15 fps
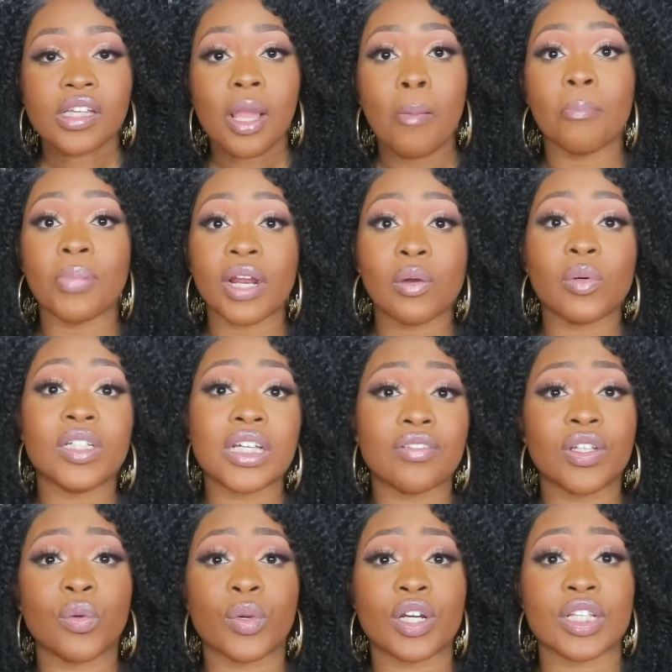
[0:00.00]
but I will
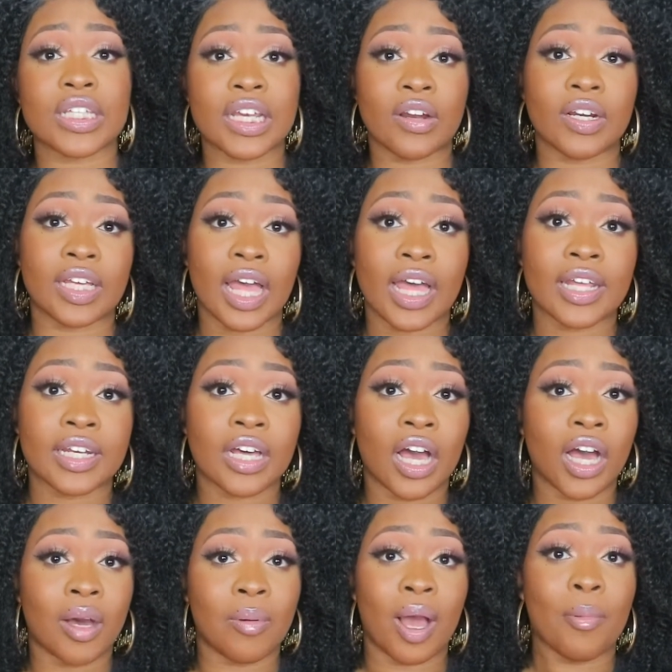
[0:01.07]
definitely wear this hair again.
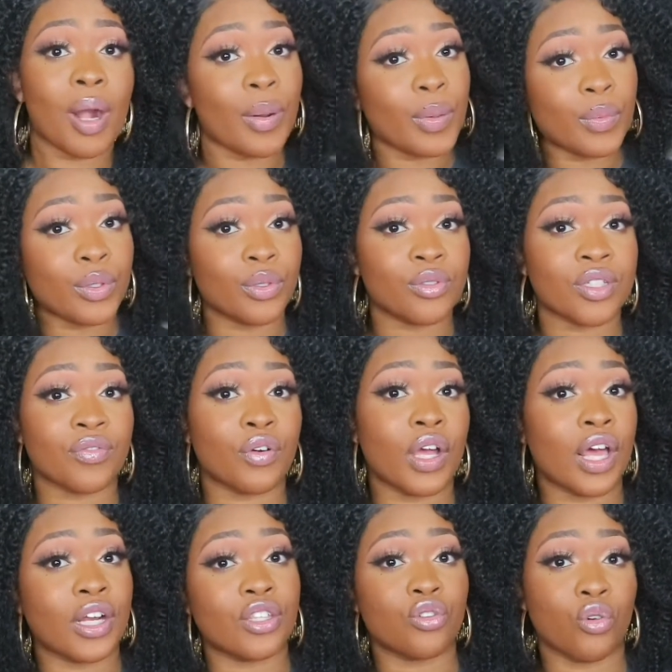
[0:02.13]
I probably will use it for an
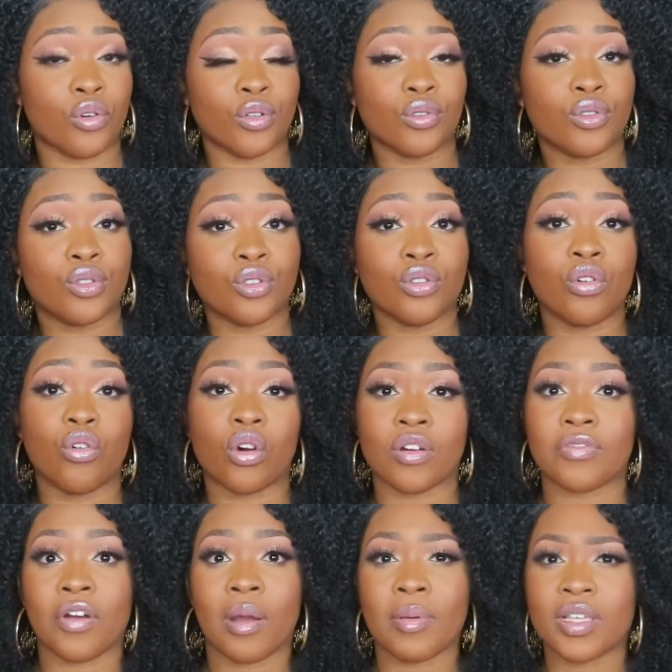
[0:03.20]
editorial shoot or
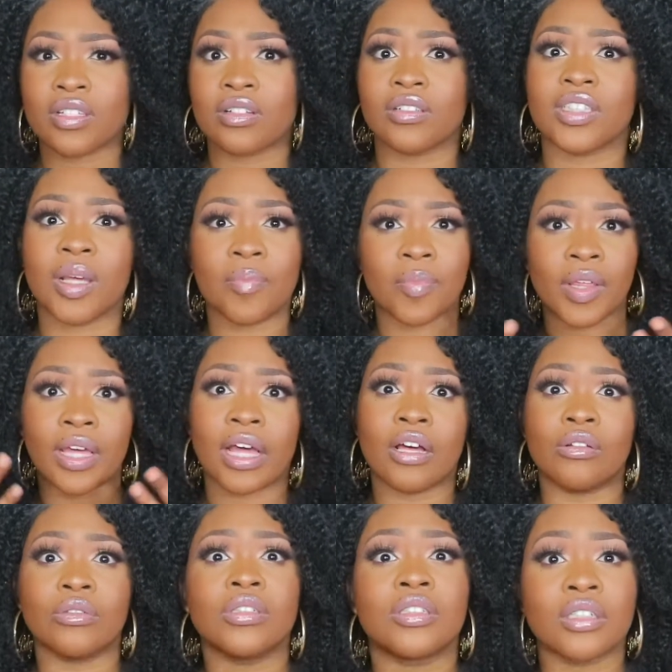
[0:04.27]
probably for something
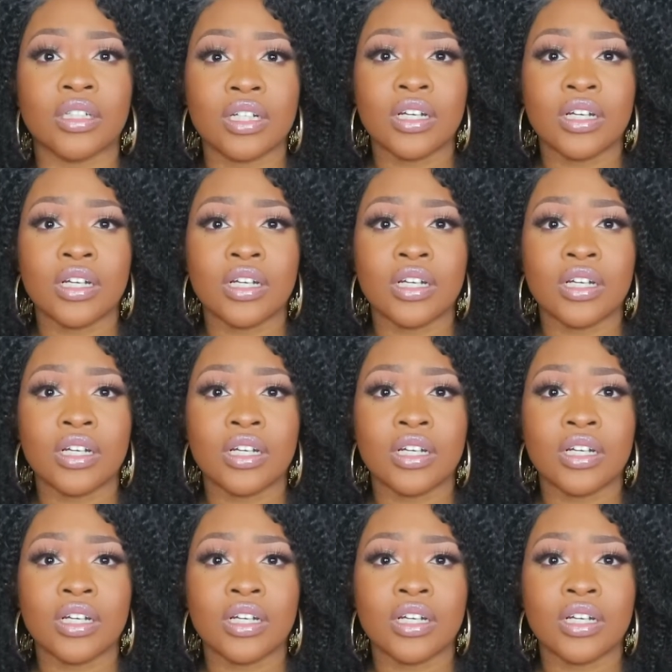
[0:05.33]
else,